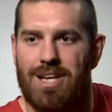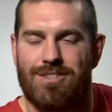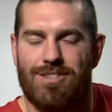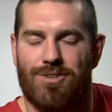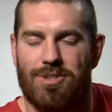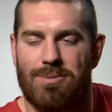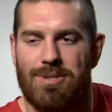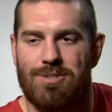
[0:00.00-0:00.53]
I
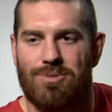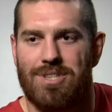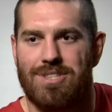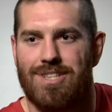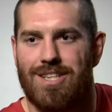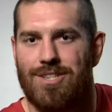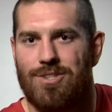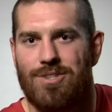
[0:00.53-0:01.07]
told him, that's what I
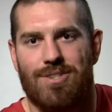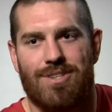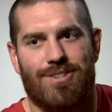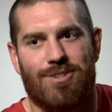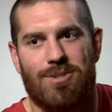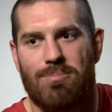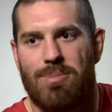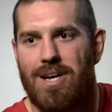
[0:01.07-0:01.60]
said.
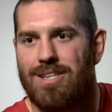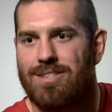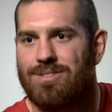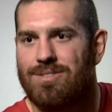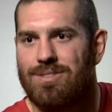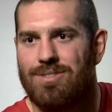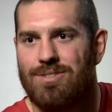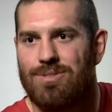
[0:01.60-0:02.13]
You, are the
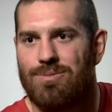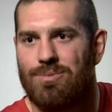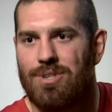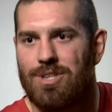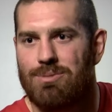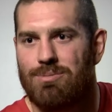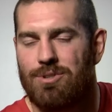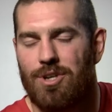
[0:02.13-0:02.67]
best. You're
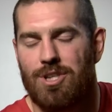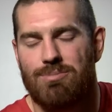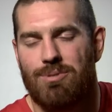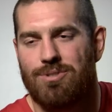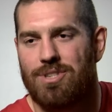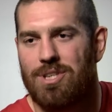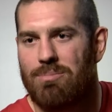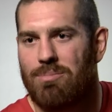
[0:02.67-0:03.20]
not, you're not,
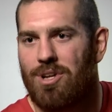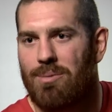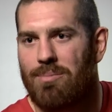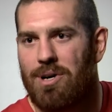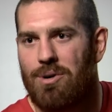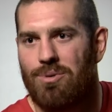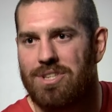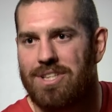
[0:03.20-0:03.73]
supposed to get blocked
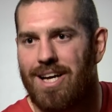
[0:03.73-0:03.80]
by one